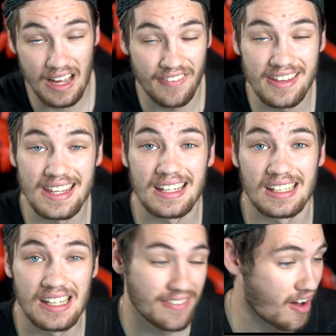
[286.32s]
yeah, if I
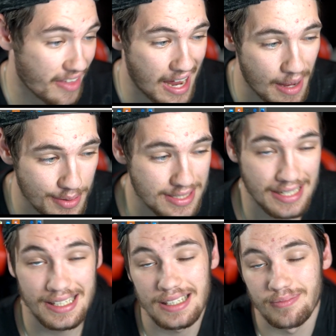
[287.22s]
think, if all that happens,
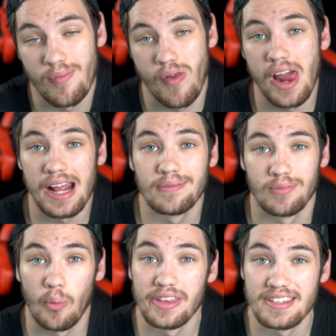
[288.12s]
I think they
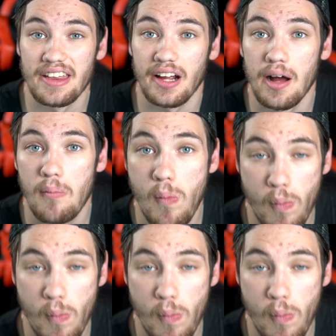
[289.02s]
could win Stanley Cup.